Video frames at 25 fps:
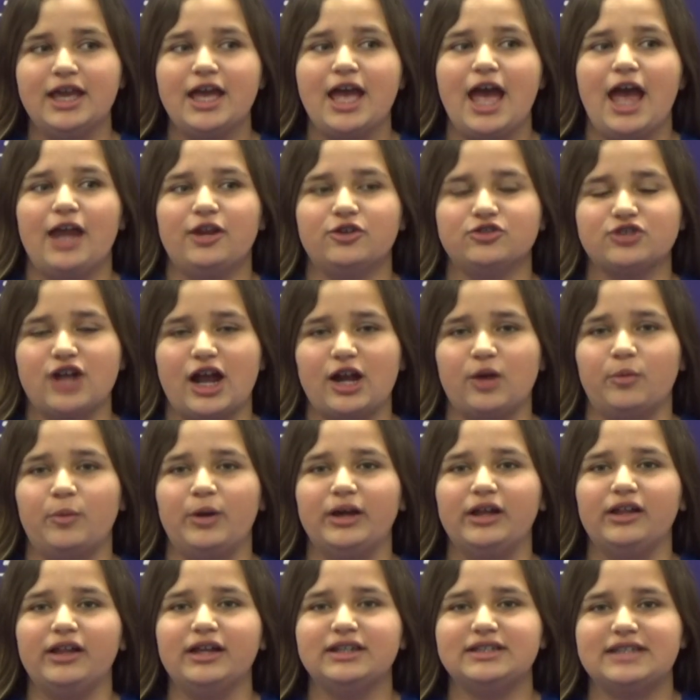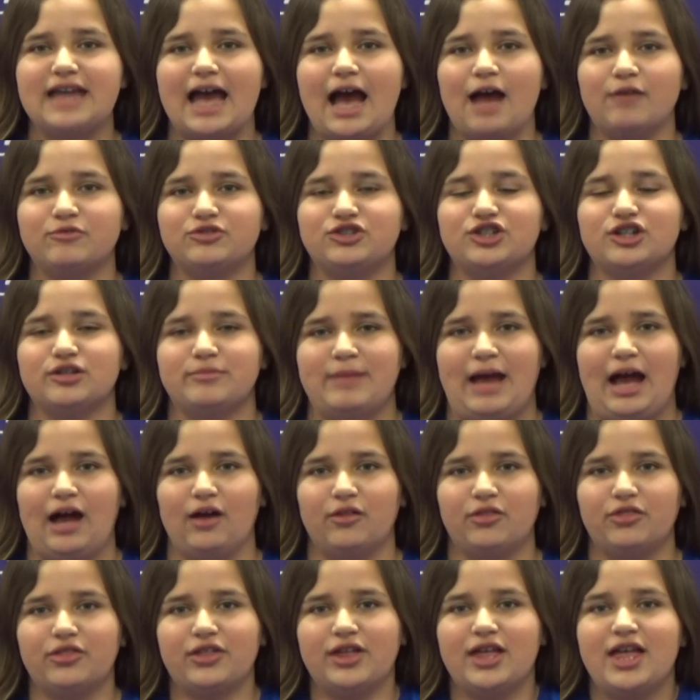and you try to wiggle it down to your
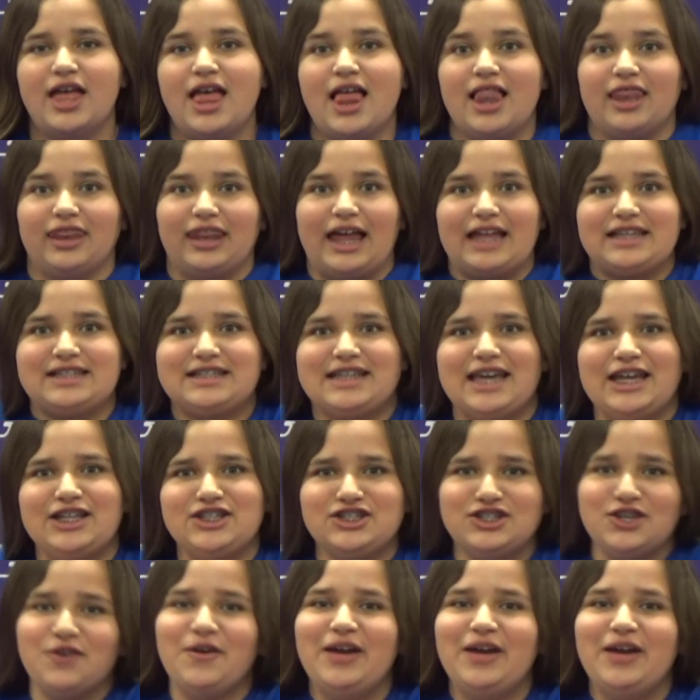mouth. Let's get to